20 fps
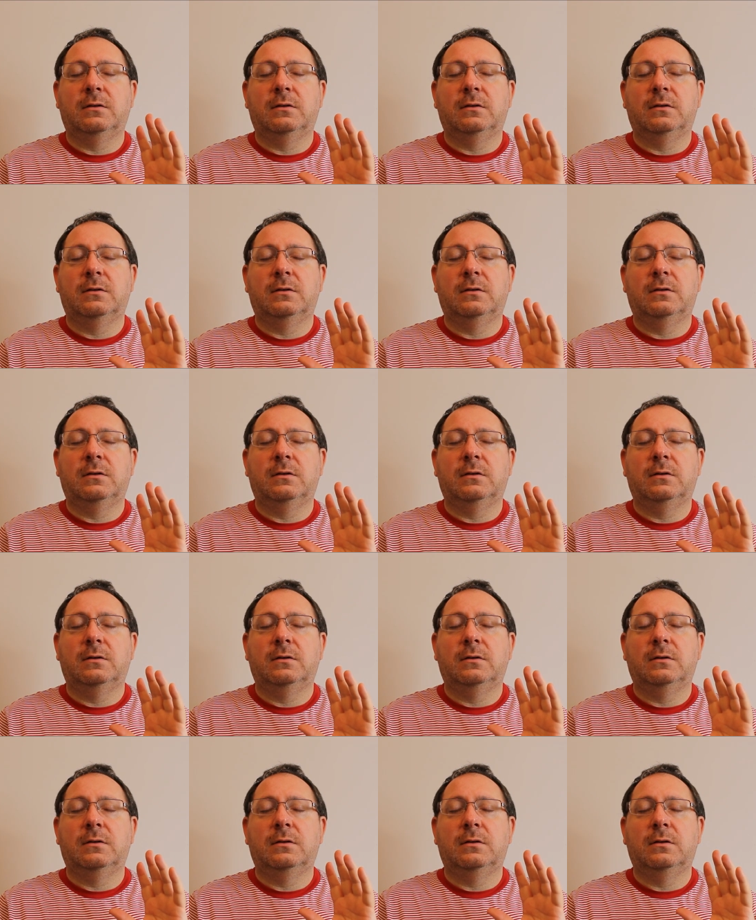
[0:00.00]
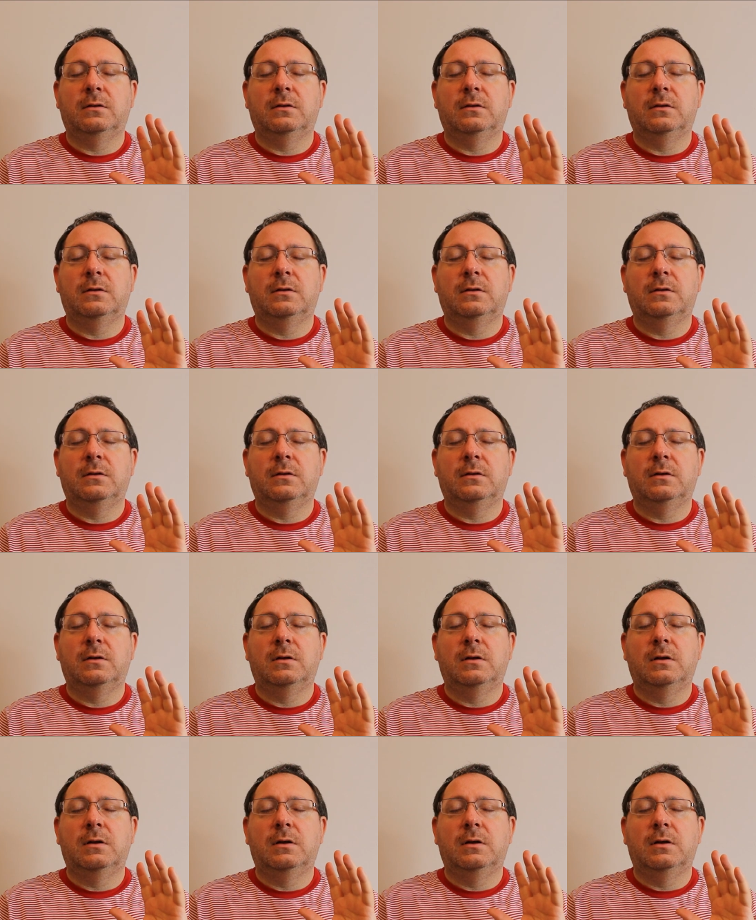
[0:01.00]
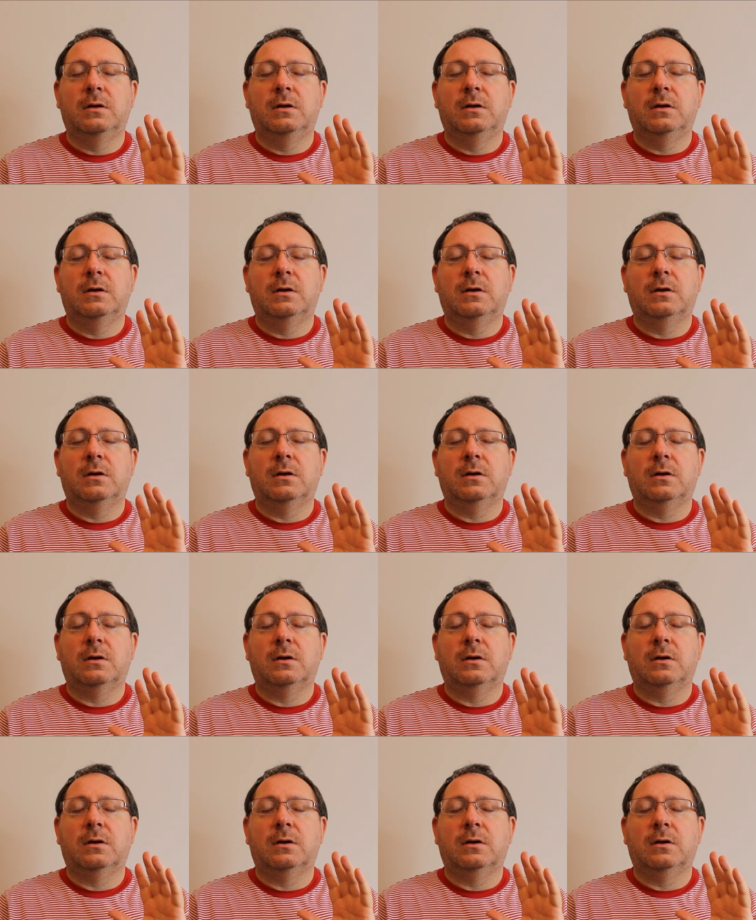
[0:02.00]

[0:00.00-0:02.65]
[no speech]